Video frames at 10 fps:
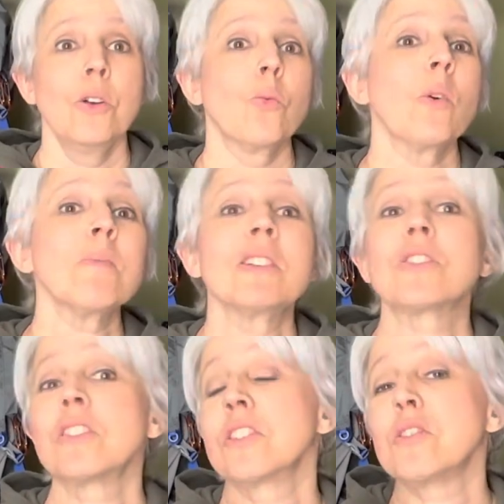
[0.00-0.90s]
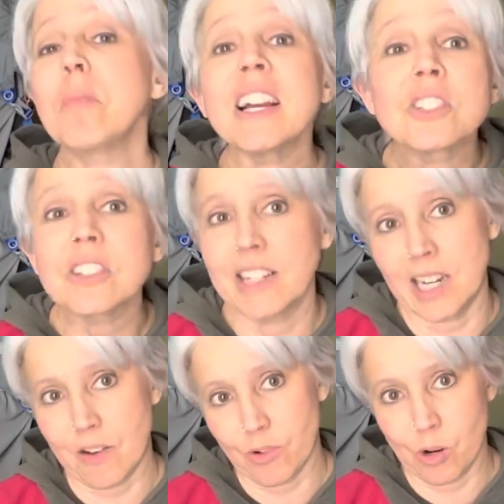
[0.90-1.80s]
Women should especially
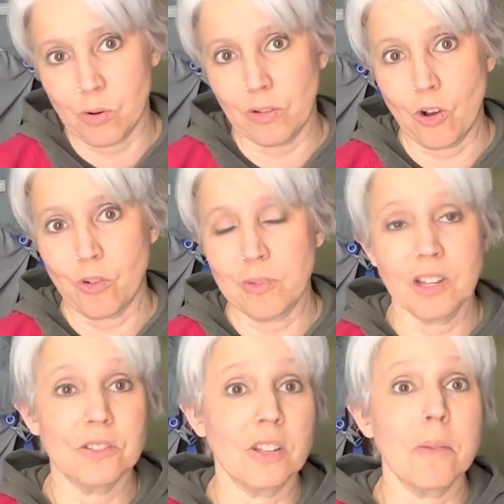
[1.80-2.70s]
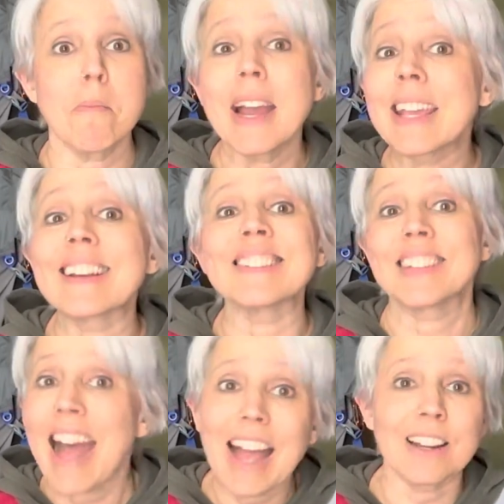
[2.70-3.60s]
never go alone because they might get
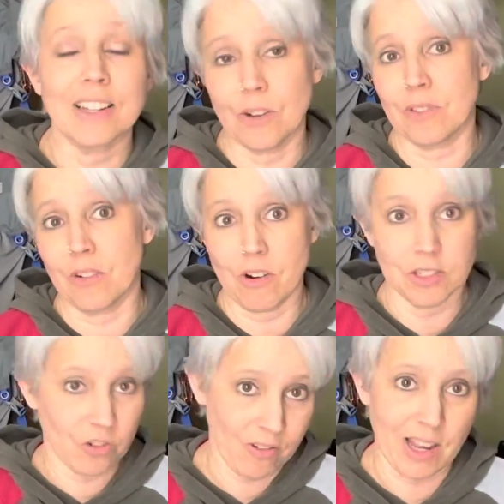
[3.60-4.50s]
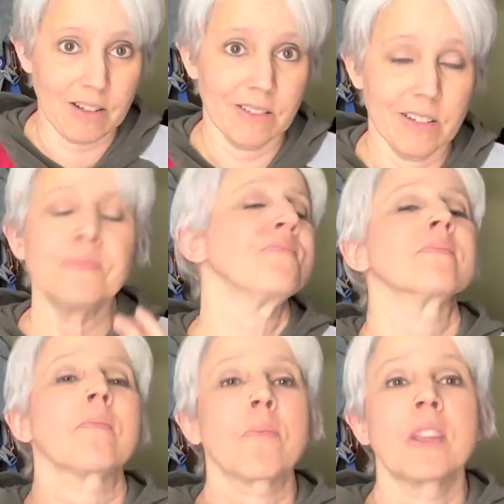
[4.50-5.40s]
attacked out there on trail.
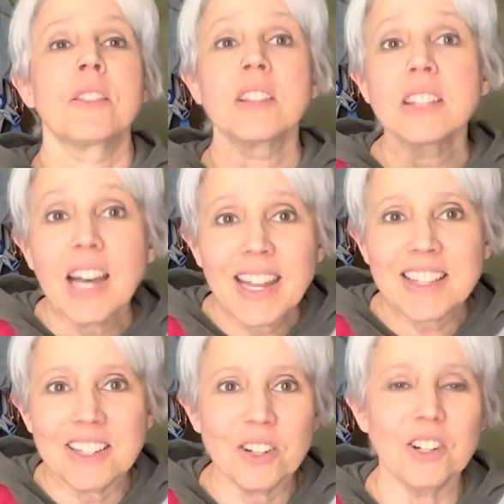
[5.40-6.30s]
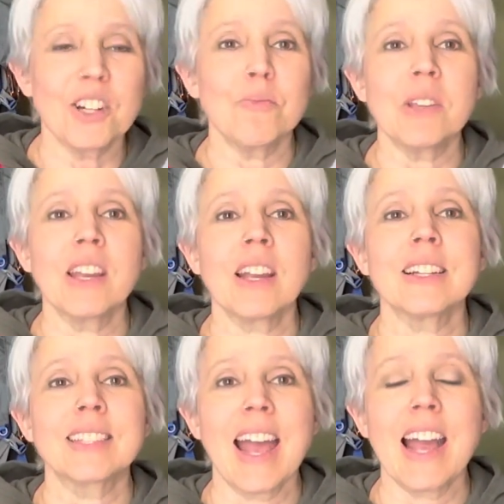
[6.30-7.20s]
The likelihood of being
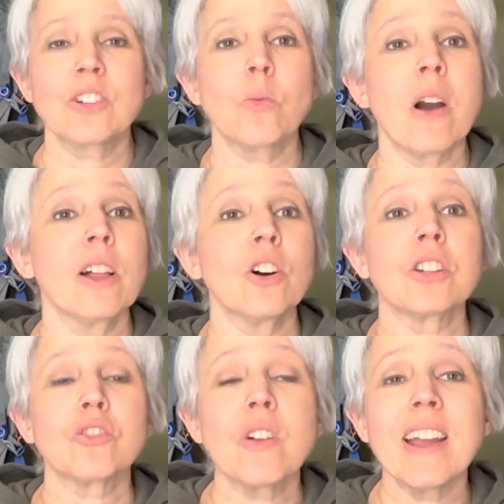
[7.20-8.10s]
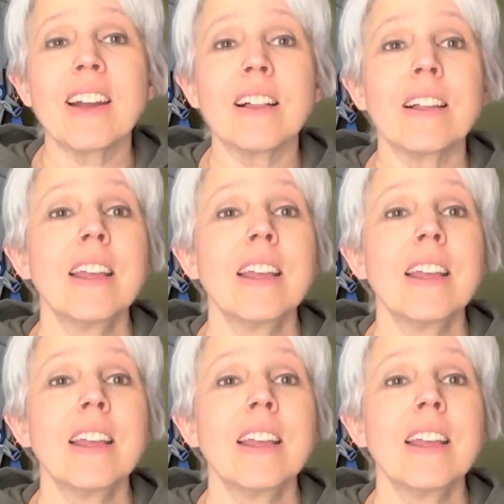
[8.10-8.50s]
attacked while on trail